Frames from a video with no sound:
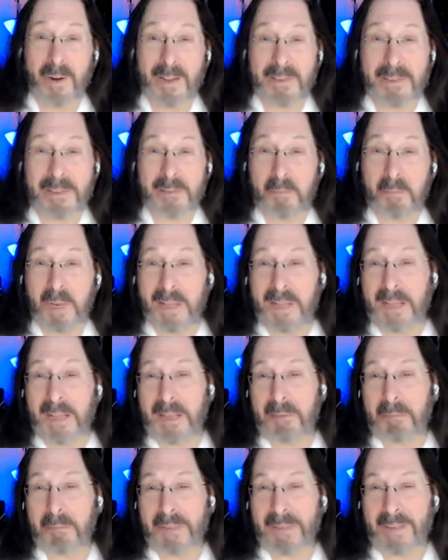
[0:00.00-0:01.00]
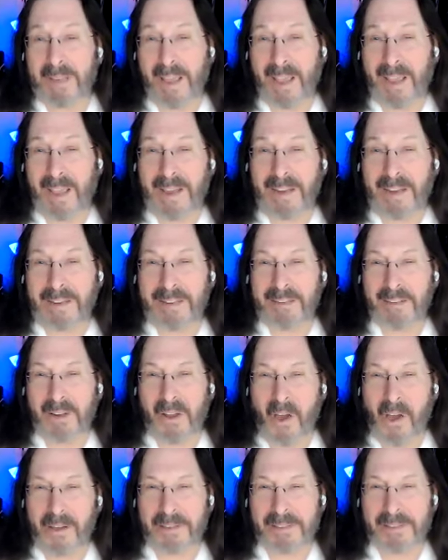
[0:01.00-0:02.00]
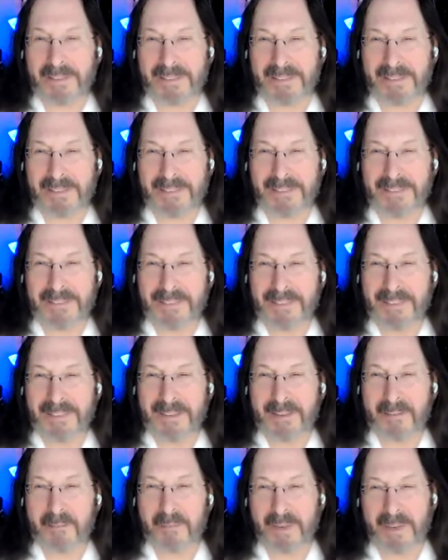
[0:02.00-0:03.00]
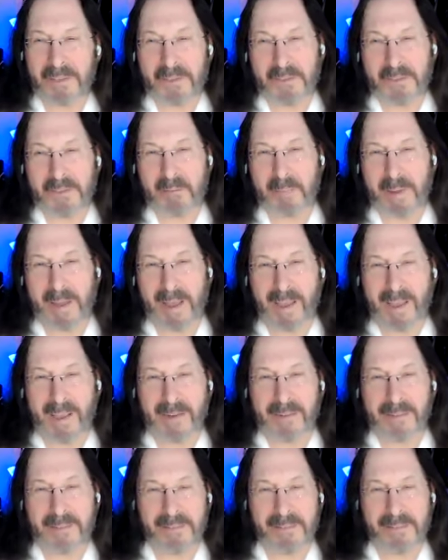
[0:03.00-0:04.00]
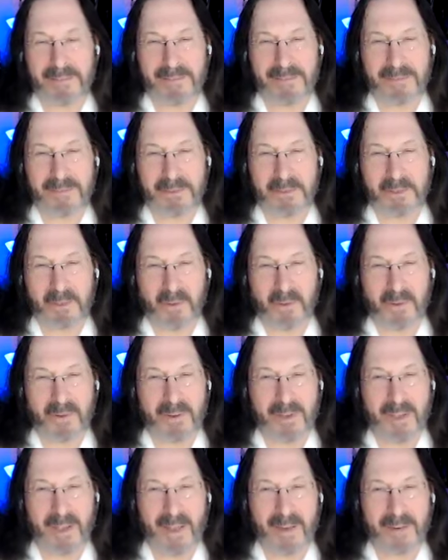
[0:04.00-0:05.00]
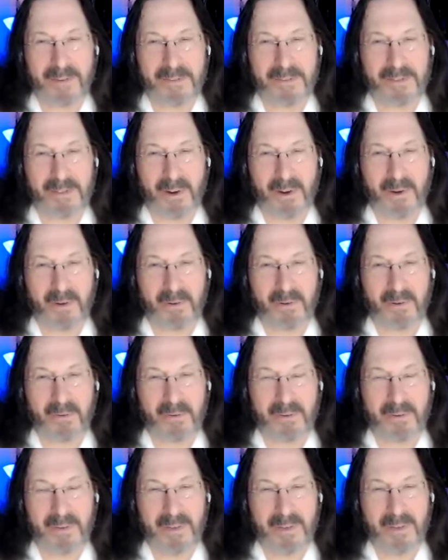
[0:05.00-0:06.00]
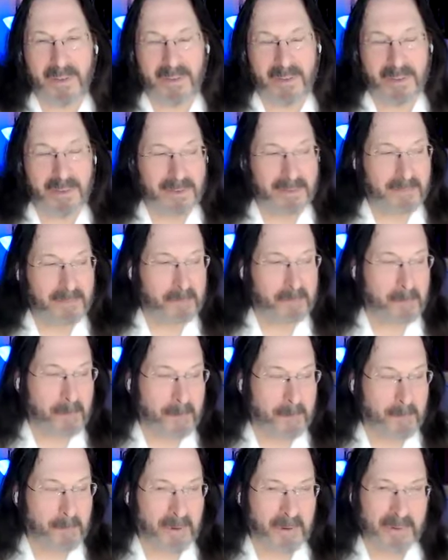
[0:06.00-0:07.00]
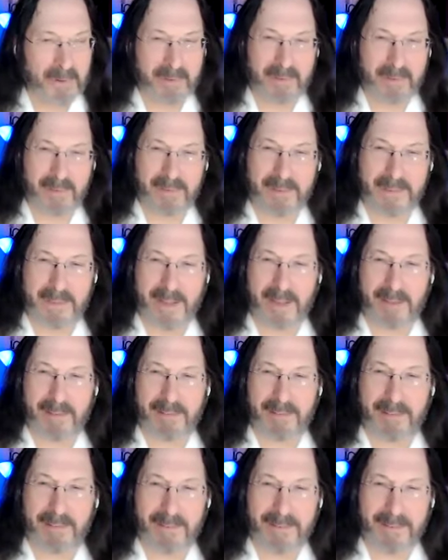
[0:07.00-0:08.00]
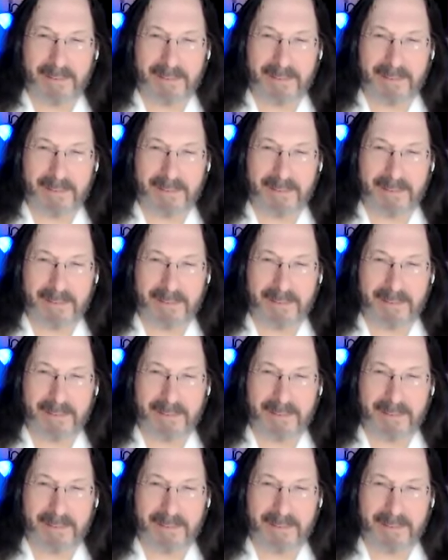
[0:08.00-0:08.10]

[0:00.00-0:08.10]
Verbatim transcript: Praise and blame, gain and loss, pleasure and pain, joy and sorrow, birth and death.